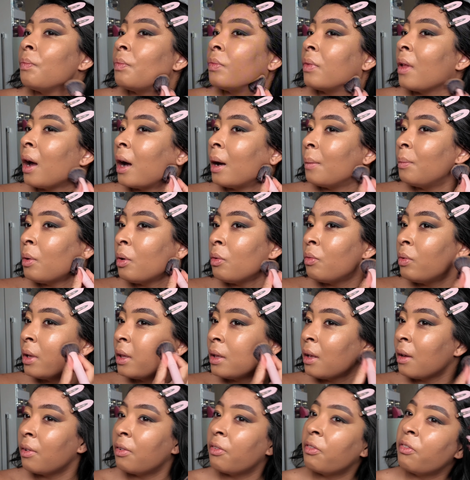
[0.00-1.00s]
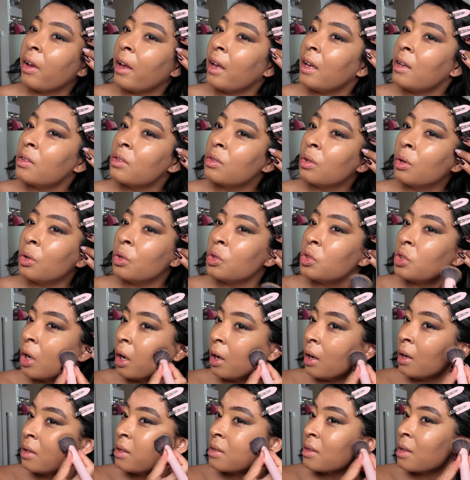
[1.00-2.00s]
I'm not really a face
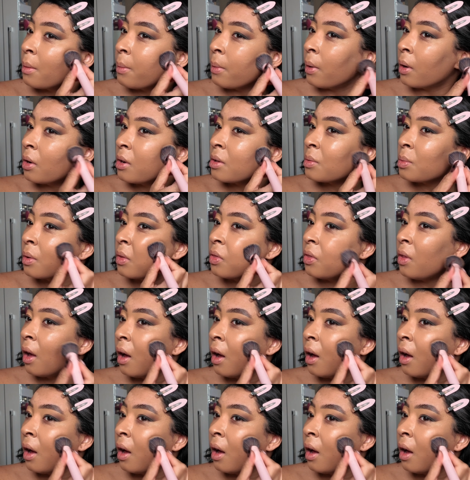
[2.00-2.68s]
toucher, to be honest with you.